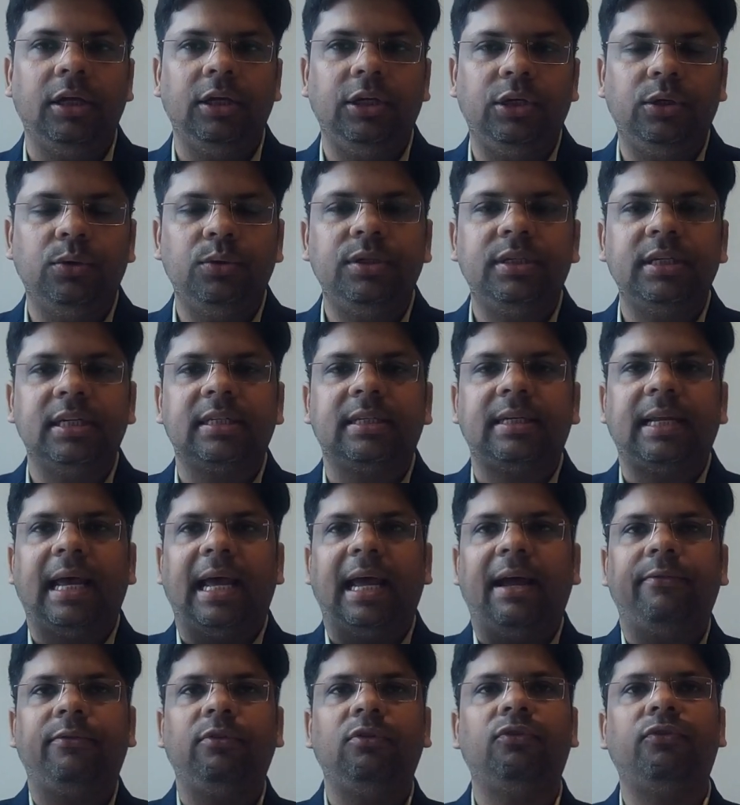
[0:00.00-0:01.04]
you just
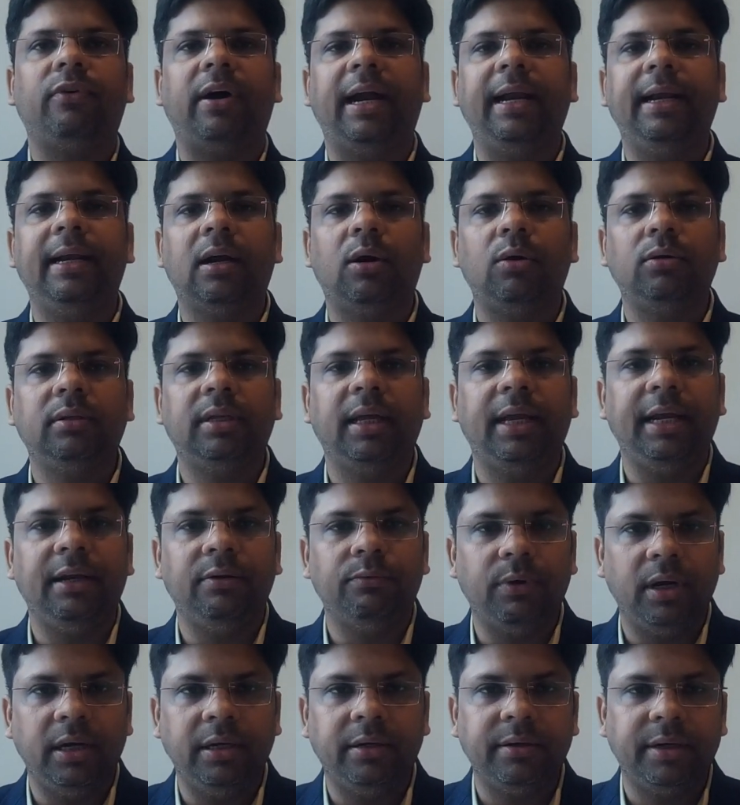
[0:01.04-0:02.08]
have to find out the
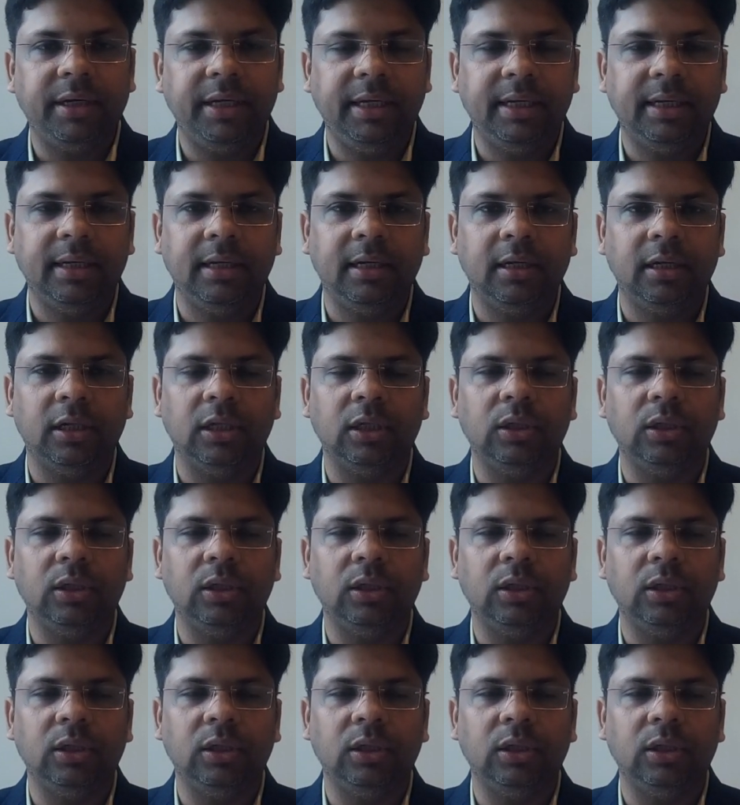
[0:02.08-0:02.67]
inventory,